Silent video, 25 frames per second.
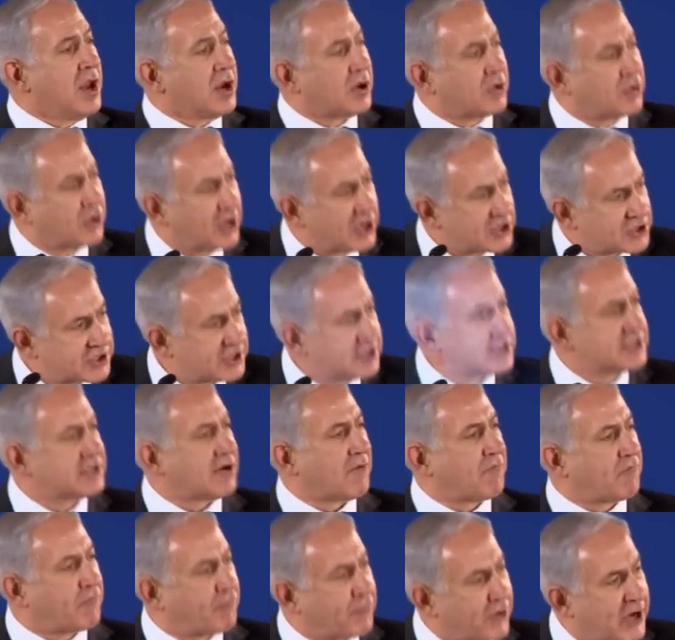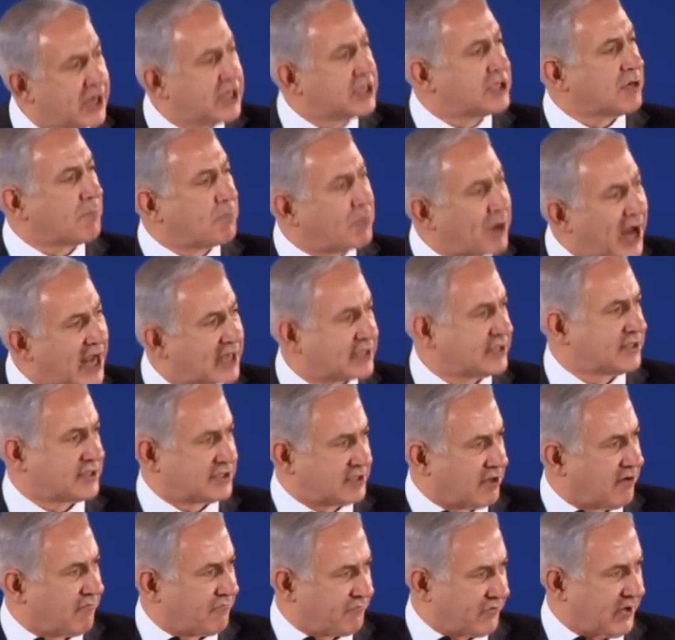Christians are free to
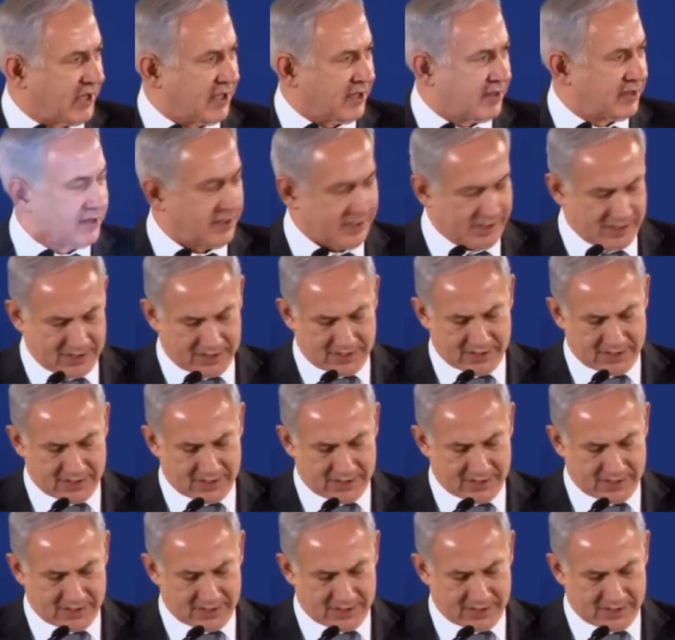practice their faith